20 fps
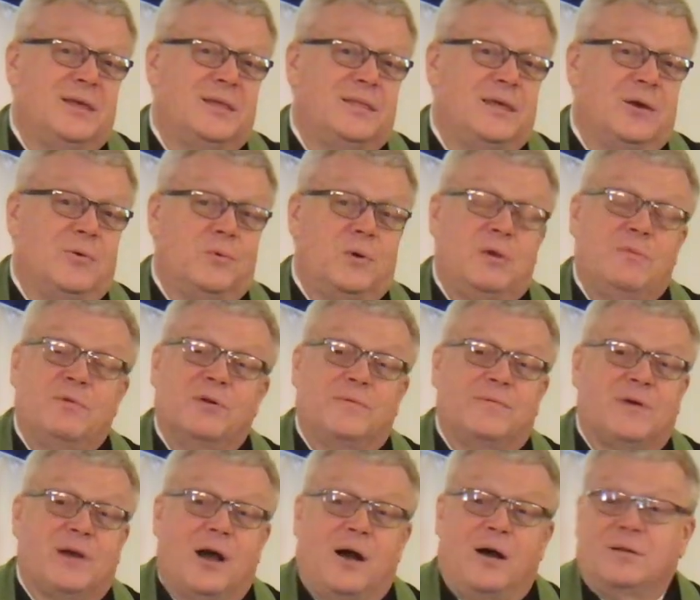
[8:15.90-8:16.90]
that we would
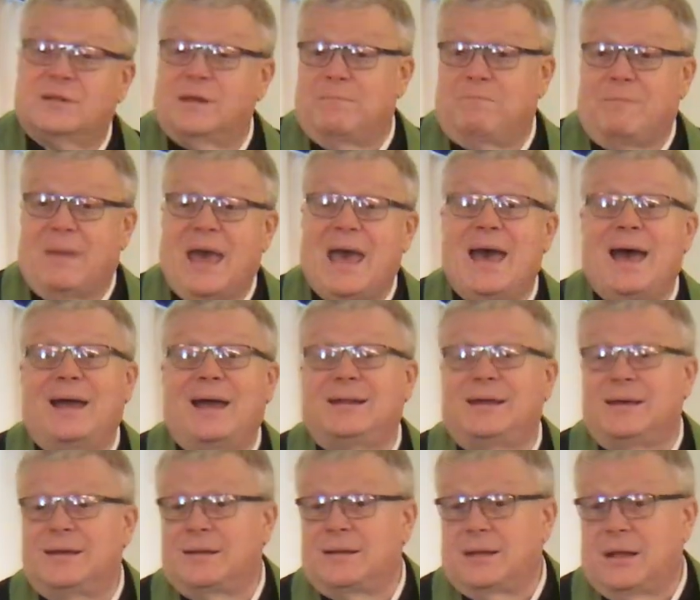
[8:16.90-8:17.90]
have called him mad
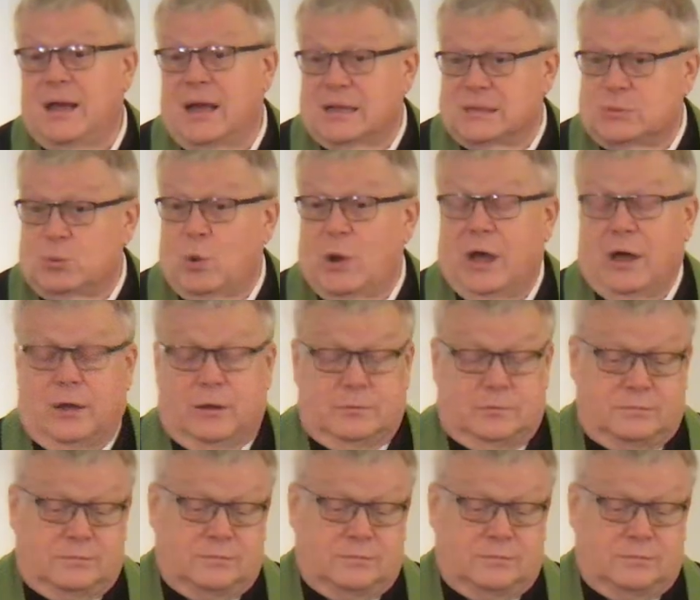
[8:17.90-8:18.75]
as well.